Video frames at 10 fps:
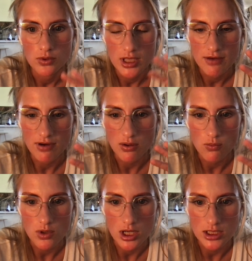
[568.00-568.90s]
if I
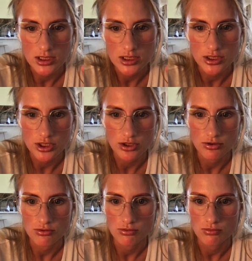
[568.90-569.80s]
want to
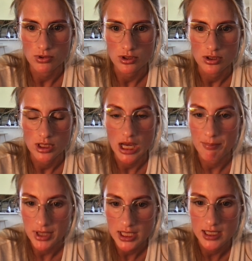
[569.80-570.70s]
do
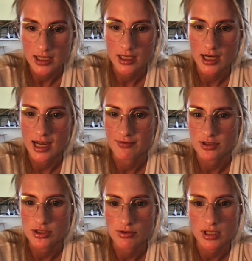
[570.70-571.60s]
a pink, I have
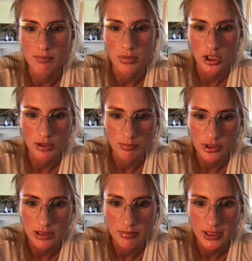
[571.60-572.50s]
to do like a
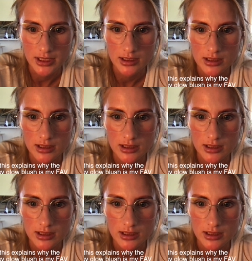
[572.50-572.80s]
purpley pink.